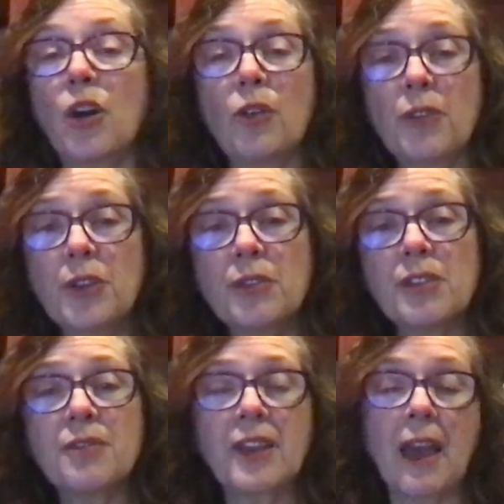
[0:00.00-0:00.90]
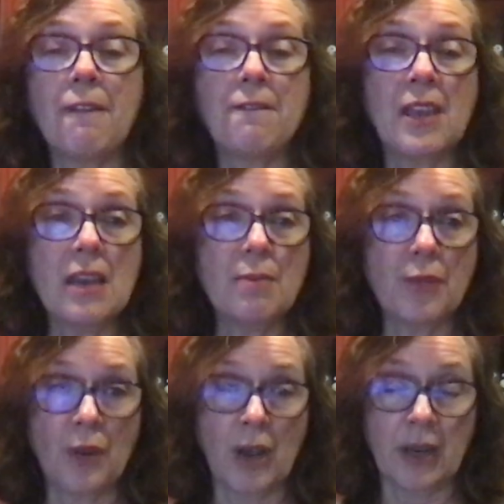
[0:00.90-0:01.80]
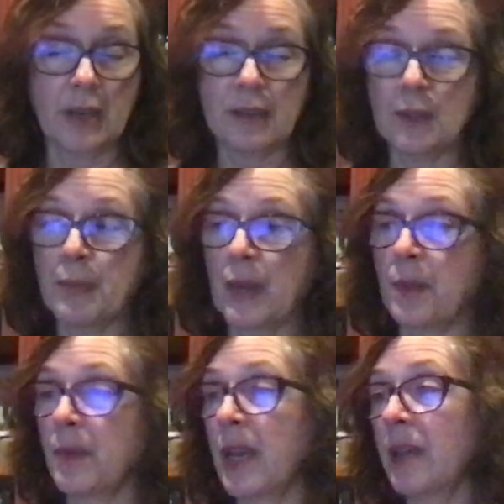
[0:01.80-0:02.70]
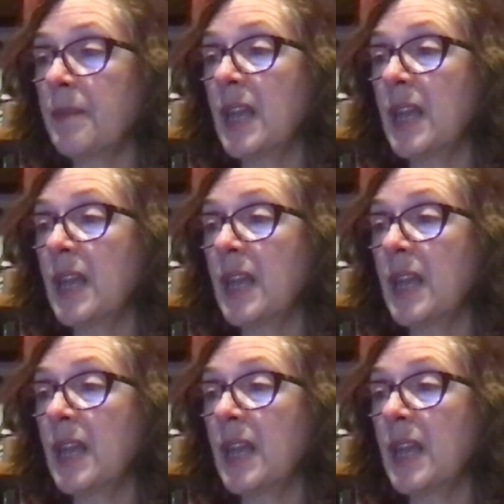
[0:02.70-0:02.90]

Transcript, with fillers: Overuse of caffeine products, by the way.